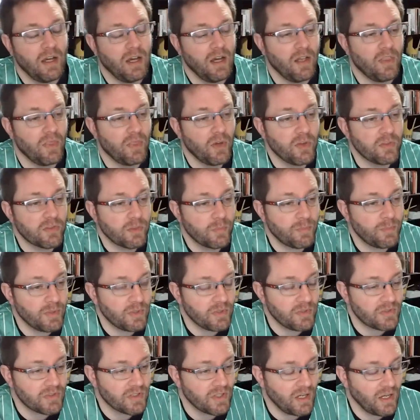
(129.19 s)
Those are
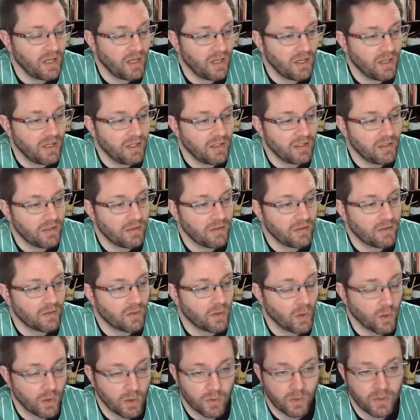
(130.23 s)
built on
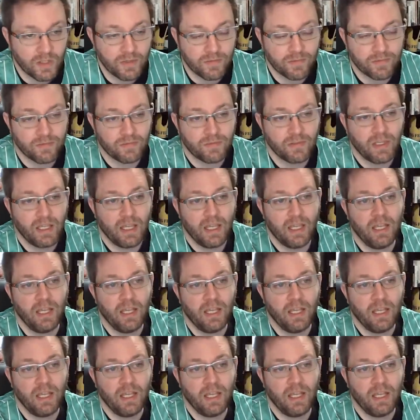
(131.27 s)
coral reef.